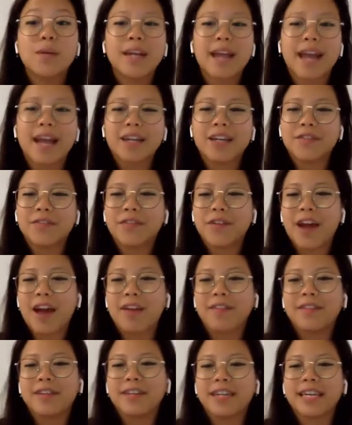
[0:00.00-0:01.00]
Sweet Andy
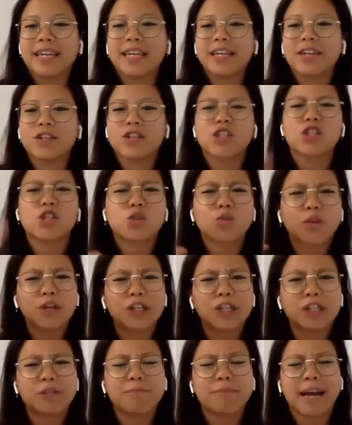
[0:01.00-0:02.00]
forever. Here's
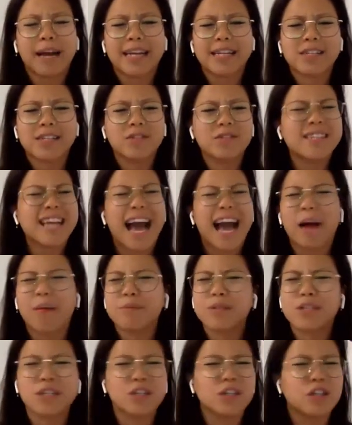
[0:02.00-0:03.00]
screechy bicycles.
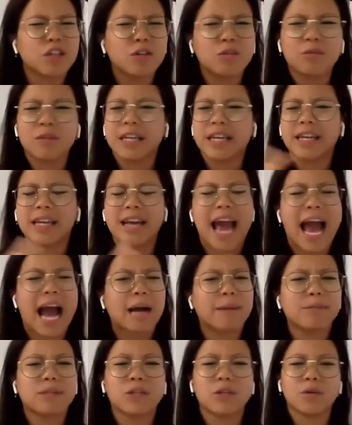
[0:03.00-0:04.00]
Absolutely.
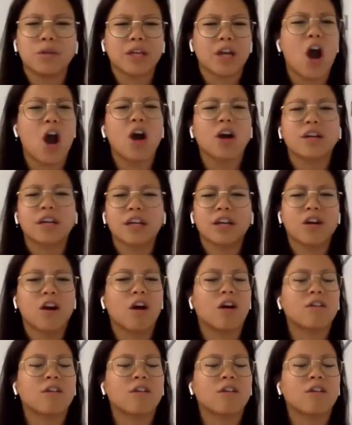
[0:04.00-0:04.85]
Absolutely. Honking